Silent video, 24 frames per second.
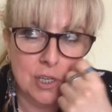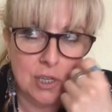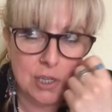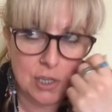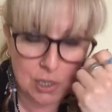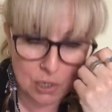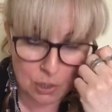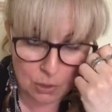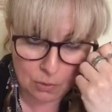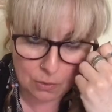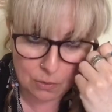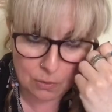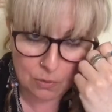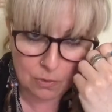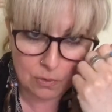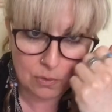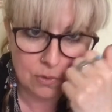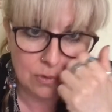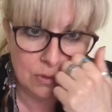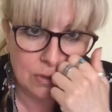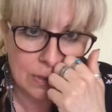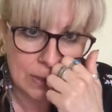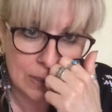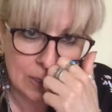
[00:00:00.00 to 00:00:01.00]
two
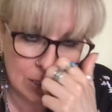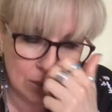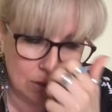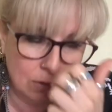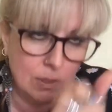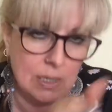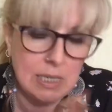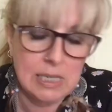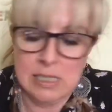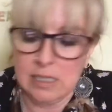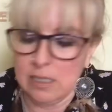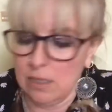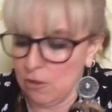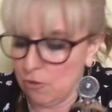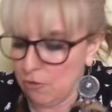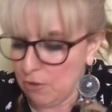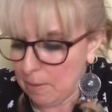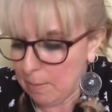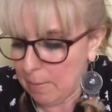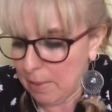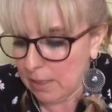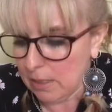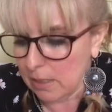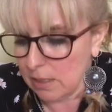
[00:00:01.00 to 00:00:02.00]
years and 3
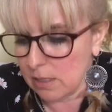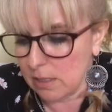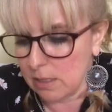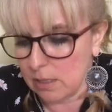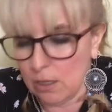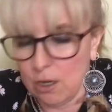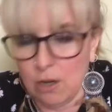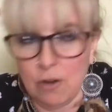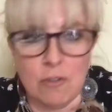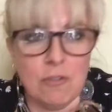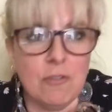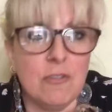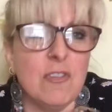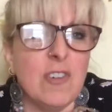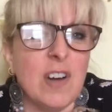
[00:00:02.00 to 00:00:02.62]
months of